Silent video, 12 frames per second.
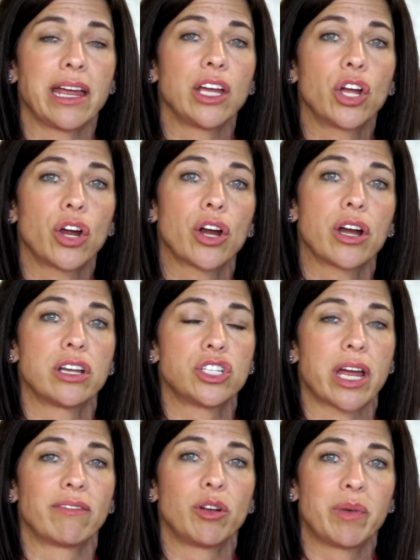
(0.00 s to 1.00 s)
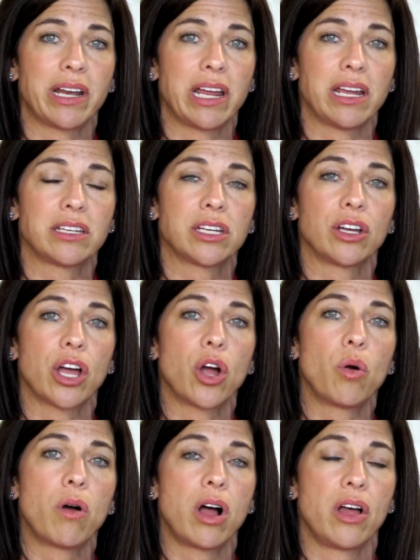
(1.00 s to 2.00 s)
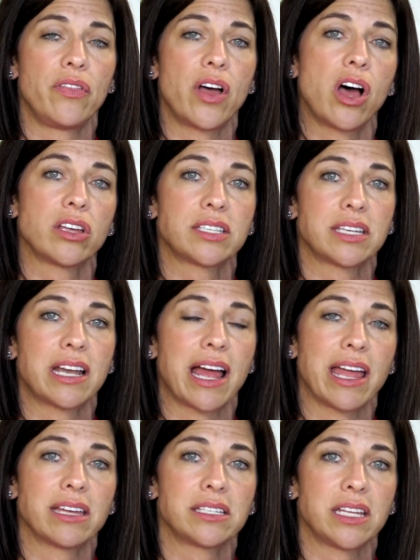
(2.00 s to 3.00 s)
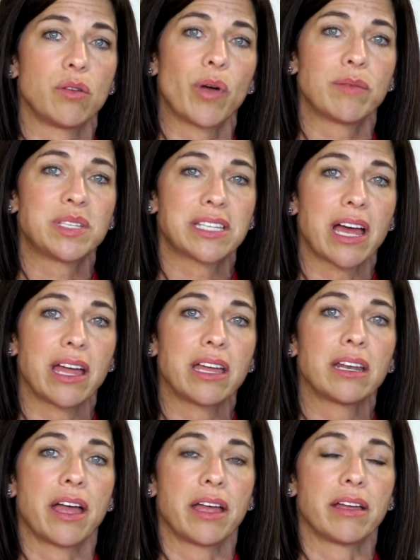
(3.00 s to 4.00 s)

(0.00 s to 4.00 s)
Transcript: I encourage everybody to go on the Austin ISD website.